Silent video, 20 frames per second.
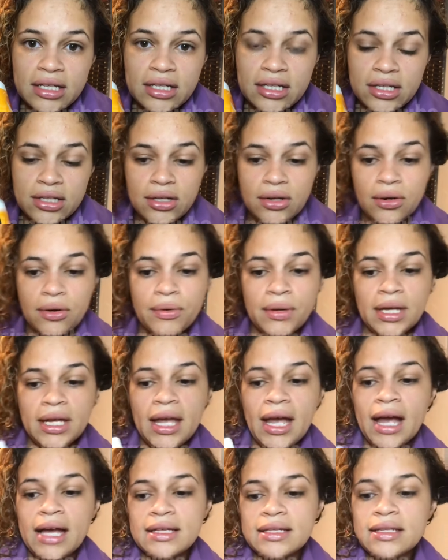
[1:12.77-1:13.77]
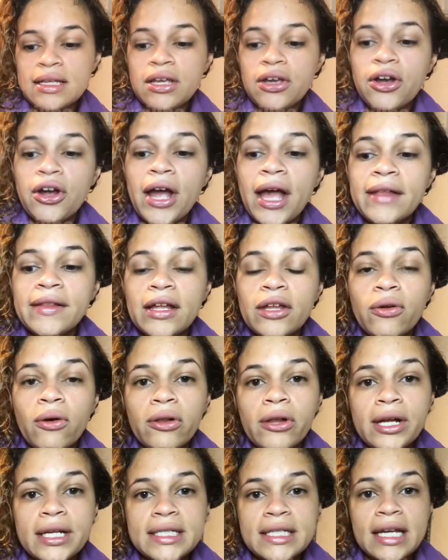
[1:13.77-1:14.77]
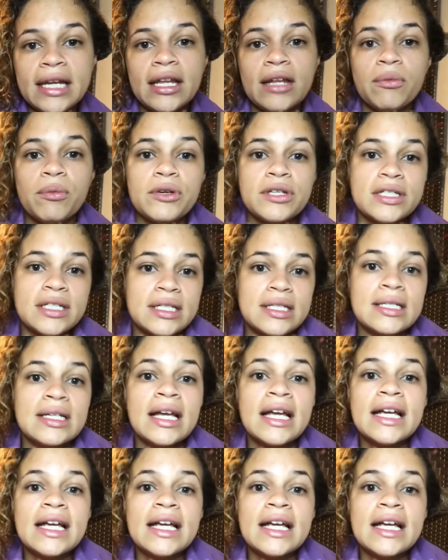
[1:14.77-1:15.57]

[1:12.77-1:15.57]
So it has here, and then all I did was